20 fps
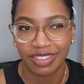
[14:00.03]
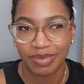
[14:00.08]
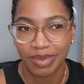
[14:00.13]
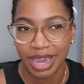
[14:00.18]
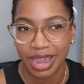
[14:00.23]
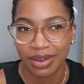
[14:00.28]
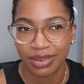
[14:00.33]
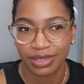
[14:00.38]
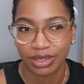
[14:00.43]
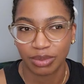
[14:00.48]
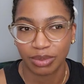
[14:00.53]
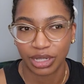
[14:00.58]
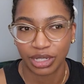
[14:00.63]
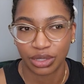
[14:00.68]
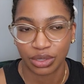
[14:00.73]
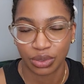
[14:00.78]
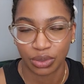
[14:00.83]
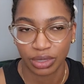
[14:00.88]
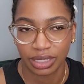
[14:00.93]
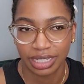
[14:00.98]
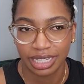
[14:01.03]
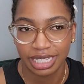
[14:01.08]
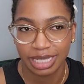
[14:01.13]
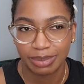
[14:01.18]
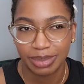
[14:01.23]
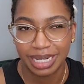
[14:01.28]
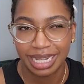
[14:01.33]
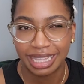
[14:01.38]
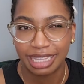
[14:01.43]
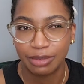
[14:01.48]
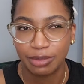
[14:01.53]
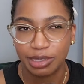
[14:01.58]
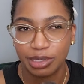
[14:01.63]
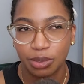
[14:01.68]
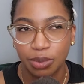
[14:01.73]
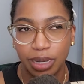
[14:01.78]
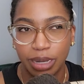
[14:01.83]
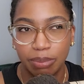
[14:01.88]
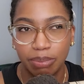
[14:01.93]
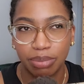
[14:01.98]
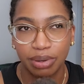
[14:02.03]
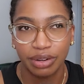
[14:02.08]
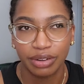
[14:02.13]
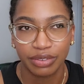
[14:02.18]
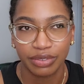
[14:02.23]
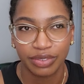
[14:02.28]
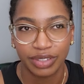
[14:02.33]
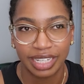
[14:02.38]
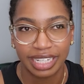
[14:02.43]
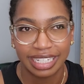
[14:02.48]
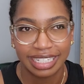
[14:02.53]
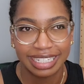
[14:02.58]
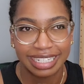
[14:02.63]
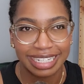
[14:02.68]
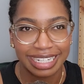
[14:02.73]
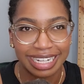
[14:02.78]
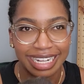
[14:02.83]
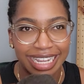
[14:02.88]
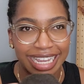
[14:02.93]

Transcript: patterns on my short list, but nothing was quite perfect.